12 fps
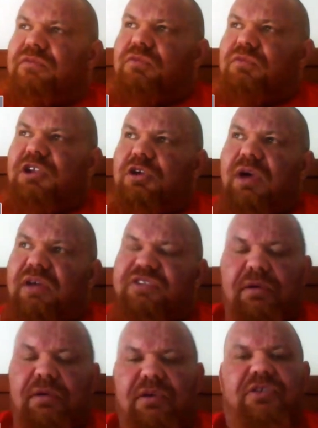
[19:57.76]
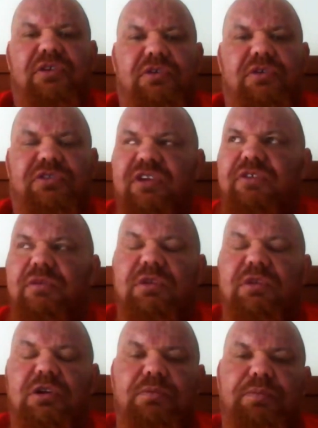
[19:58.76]
when you have steroids in your
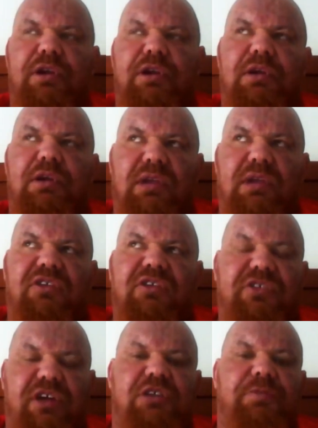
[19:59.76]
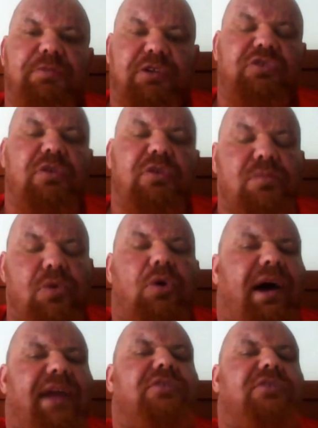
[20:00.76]
system, your body will actually start to produce
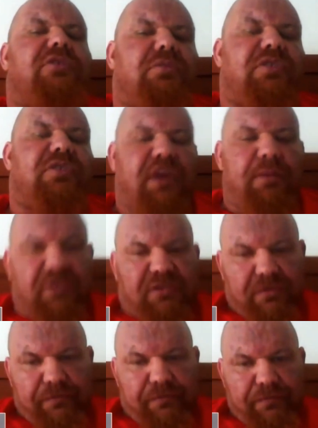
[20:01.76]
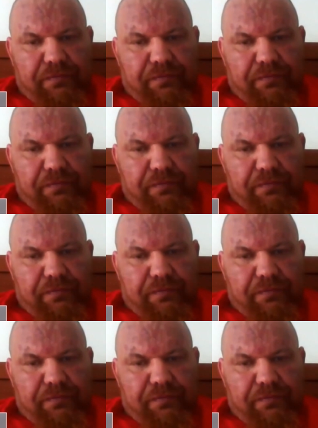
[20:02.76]
more androgen receptors.